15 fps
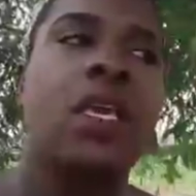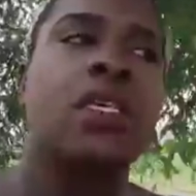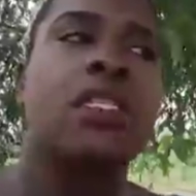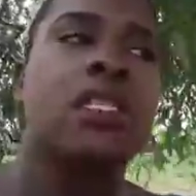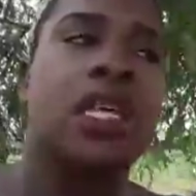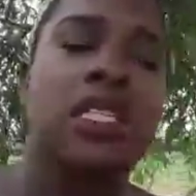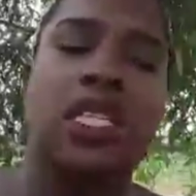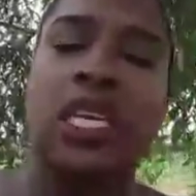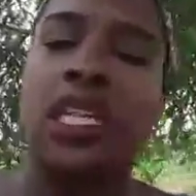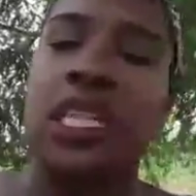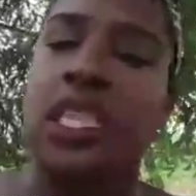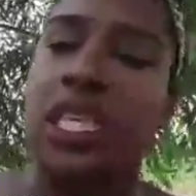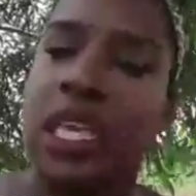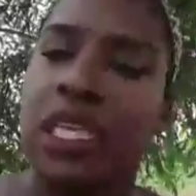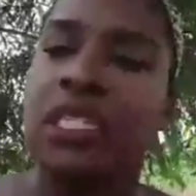certain
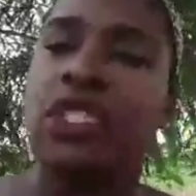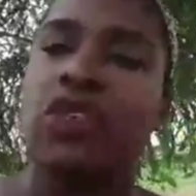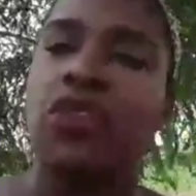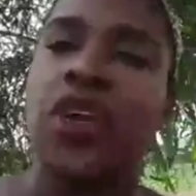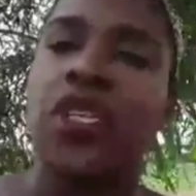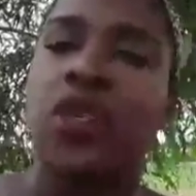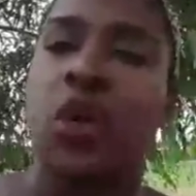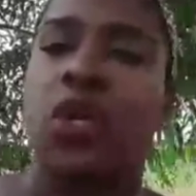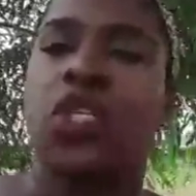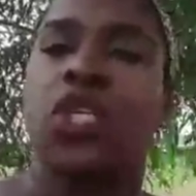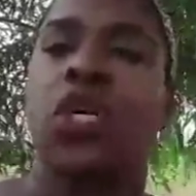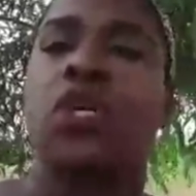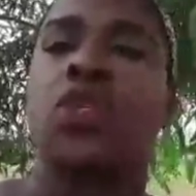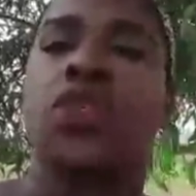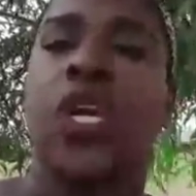things to raise our
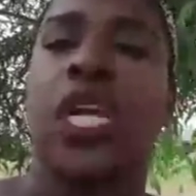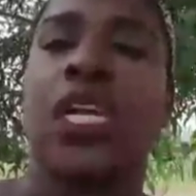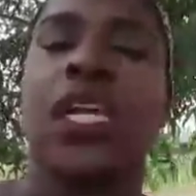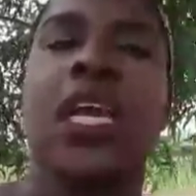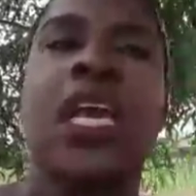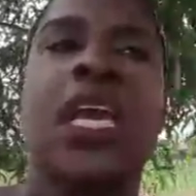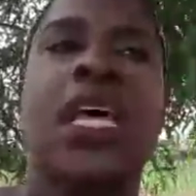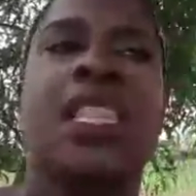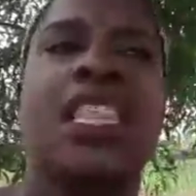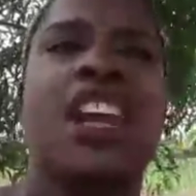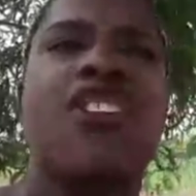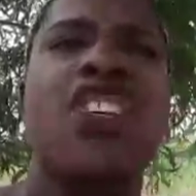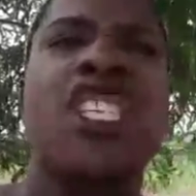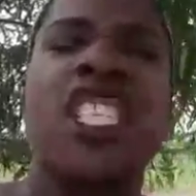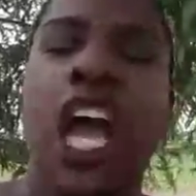children,
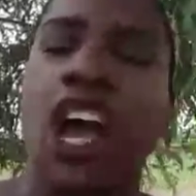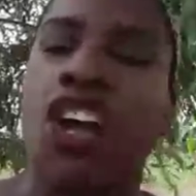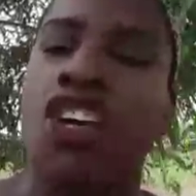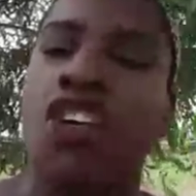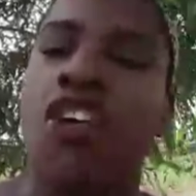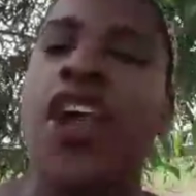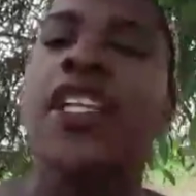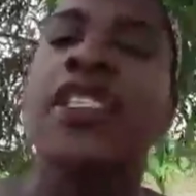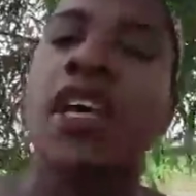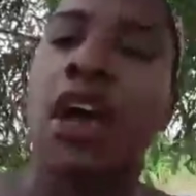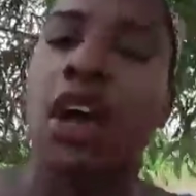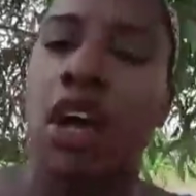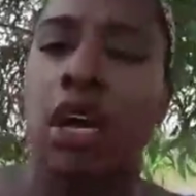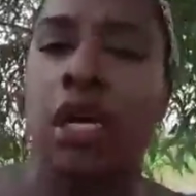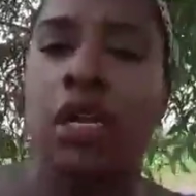there is a
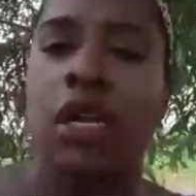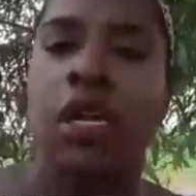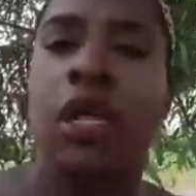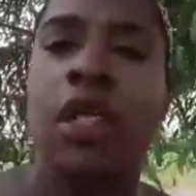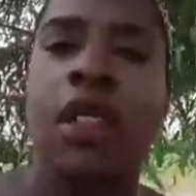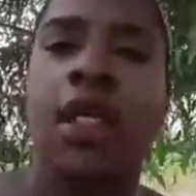greater good,